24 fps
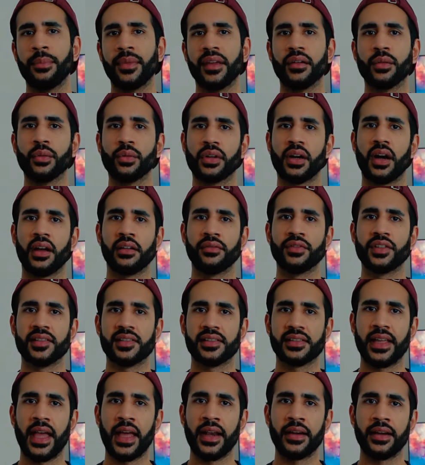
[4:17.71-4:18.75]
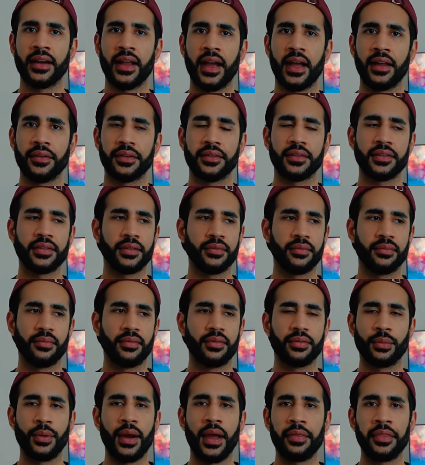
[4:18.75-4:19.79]
They're all kind of just scattered out
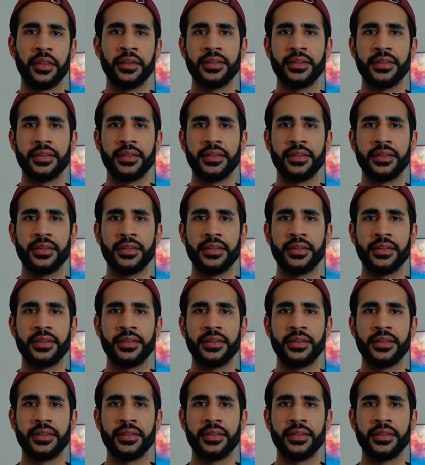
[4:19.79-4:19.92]
throughout